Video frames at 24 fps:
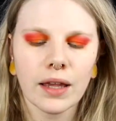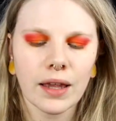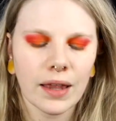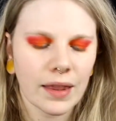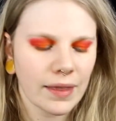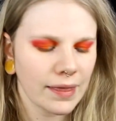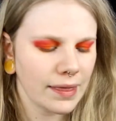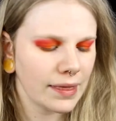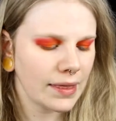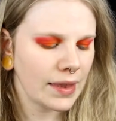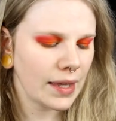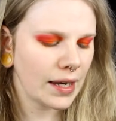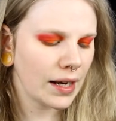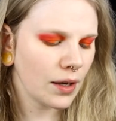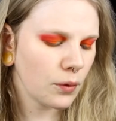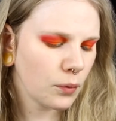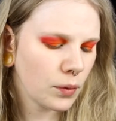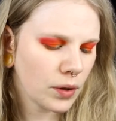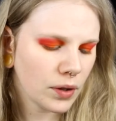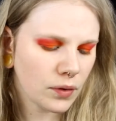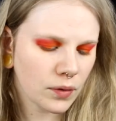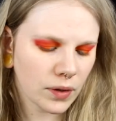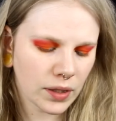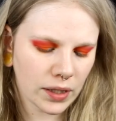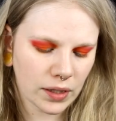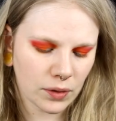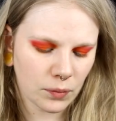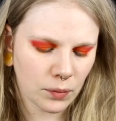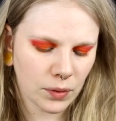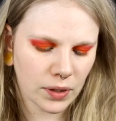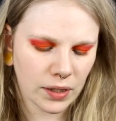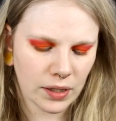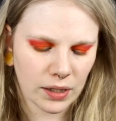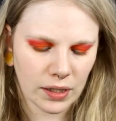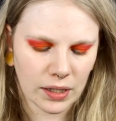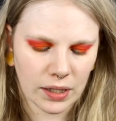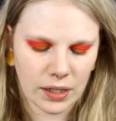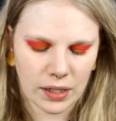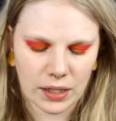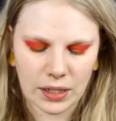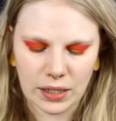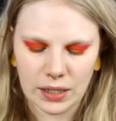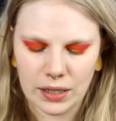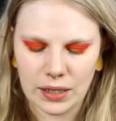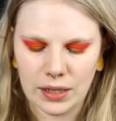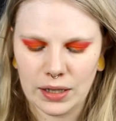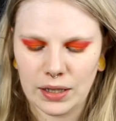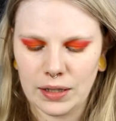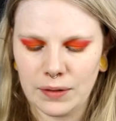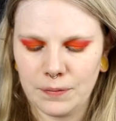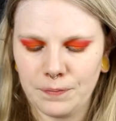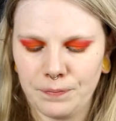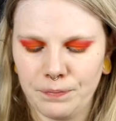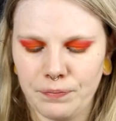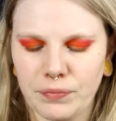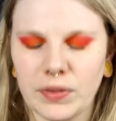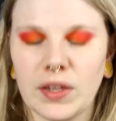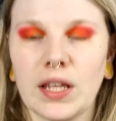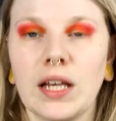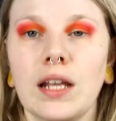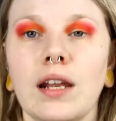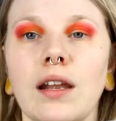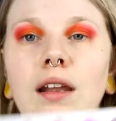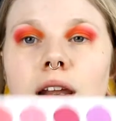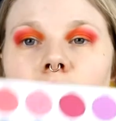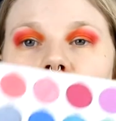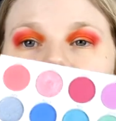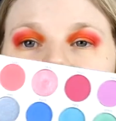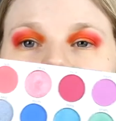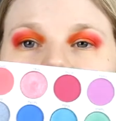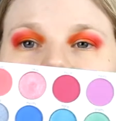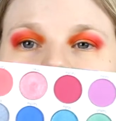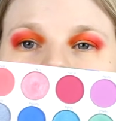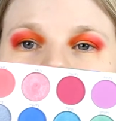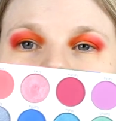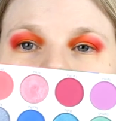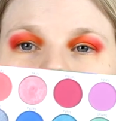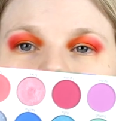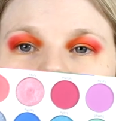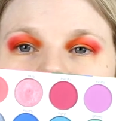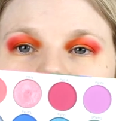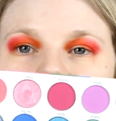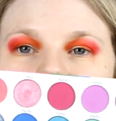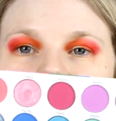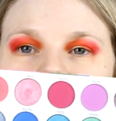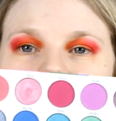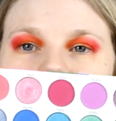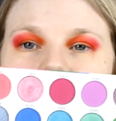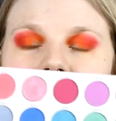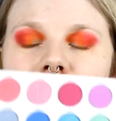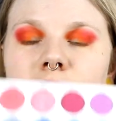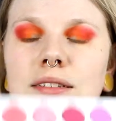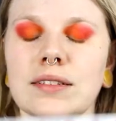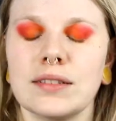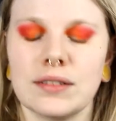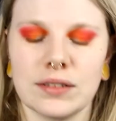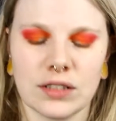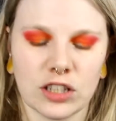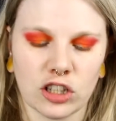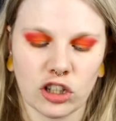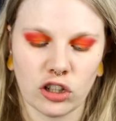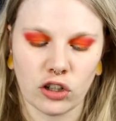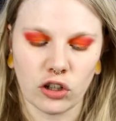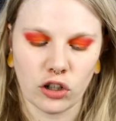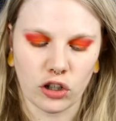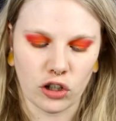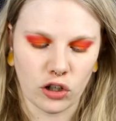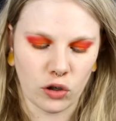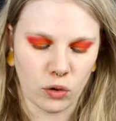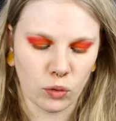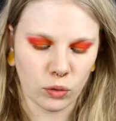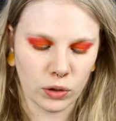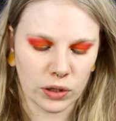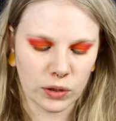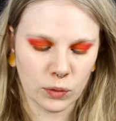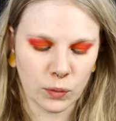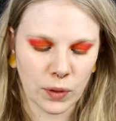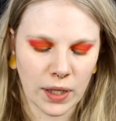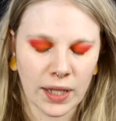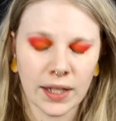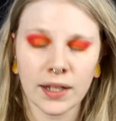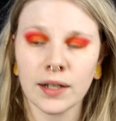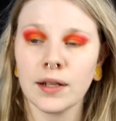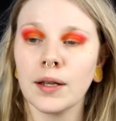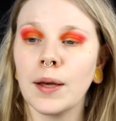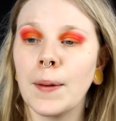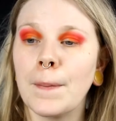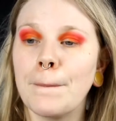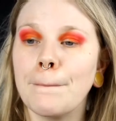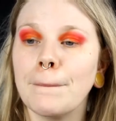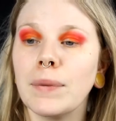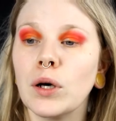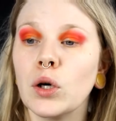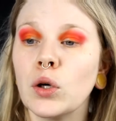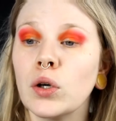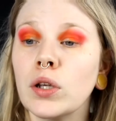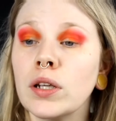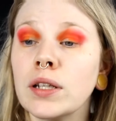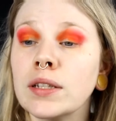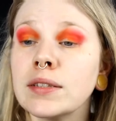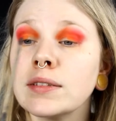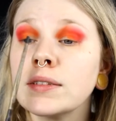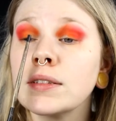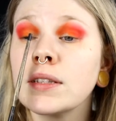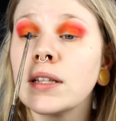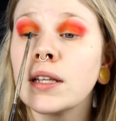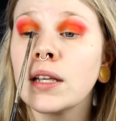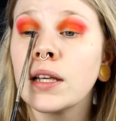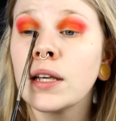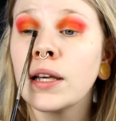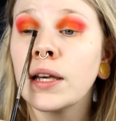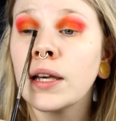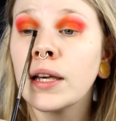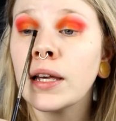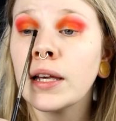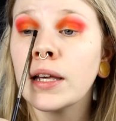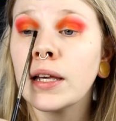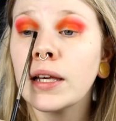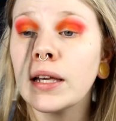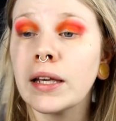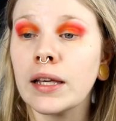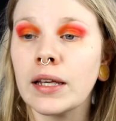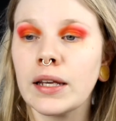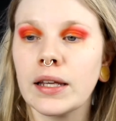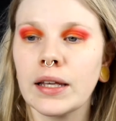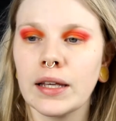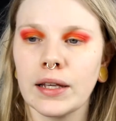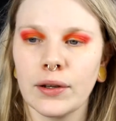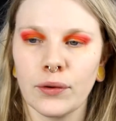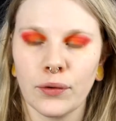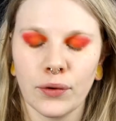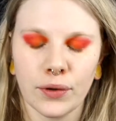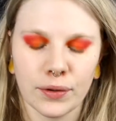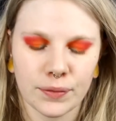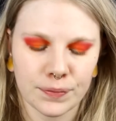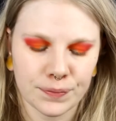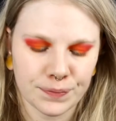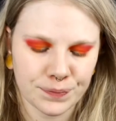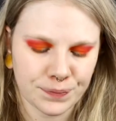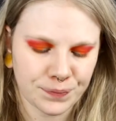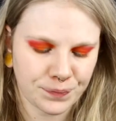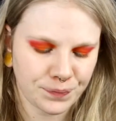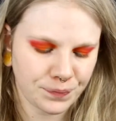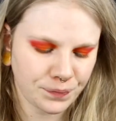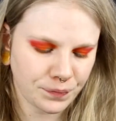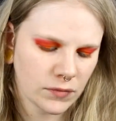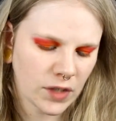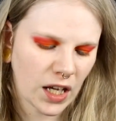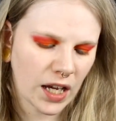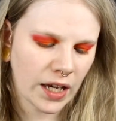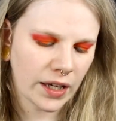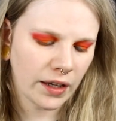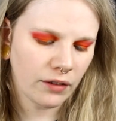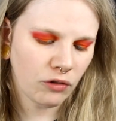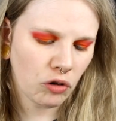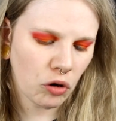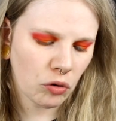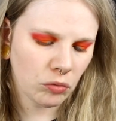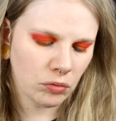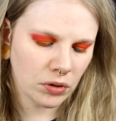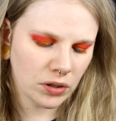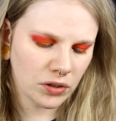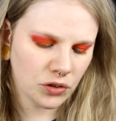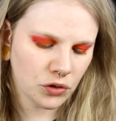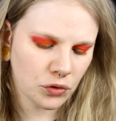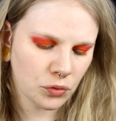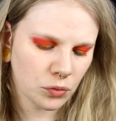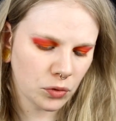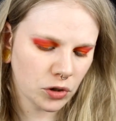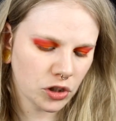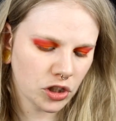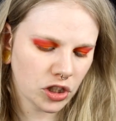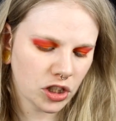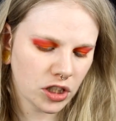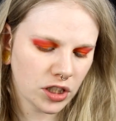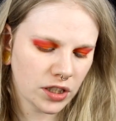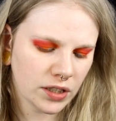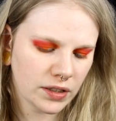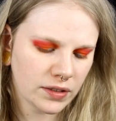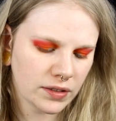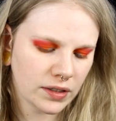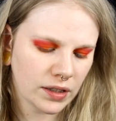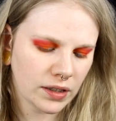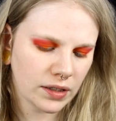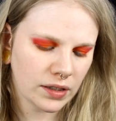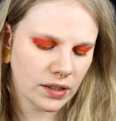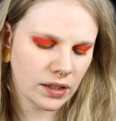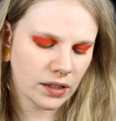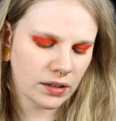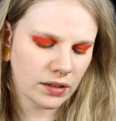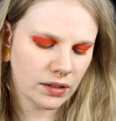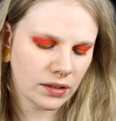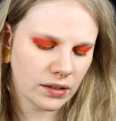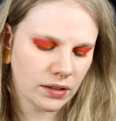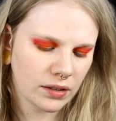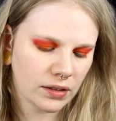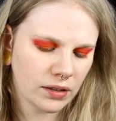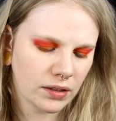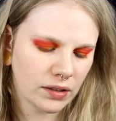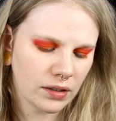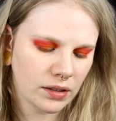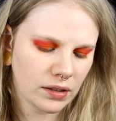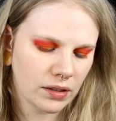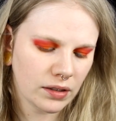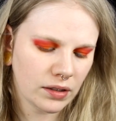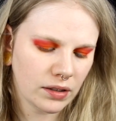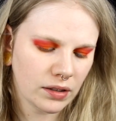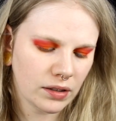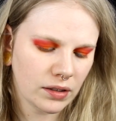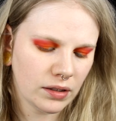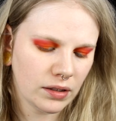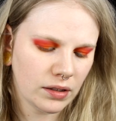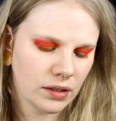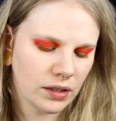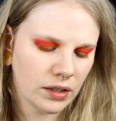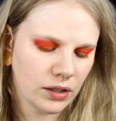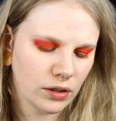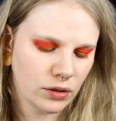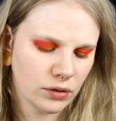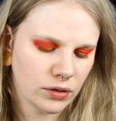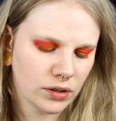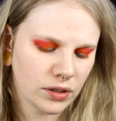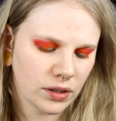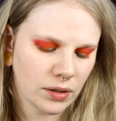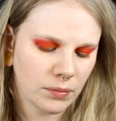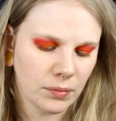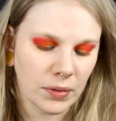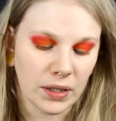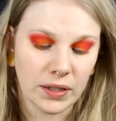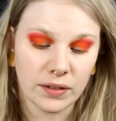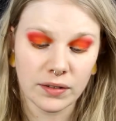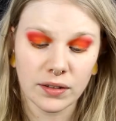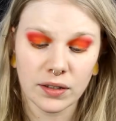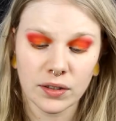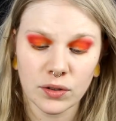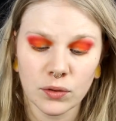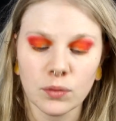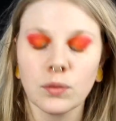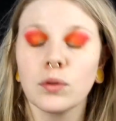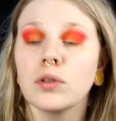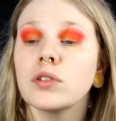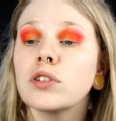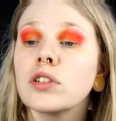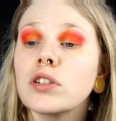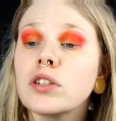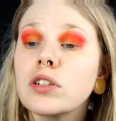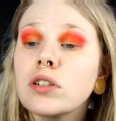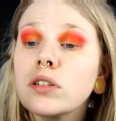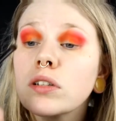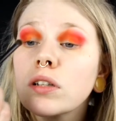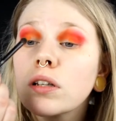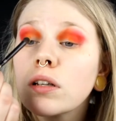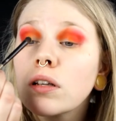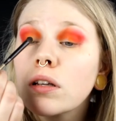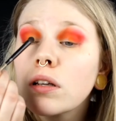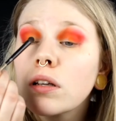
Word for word: and then I will go in with Lila this gold one and put it in here I have only swatched this and that looked amazing swatched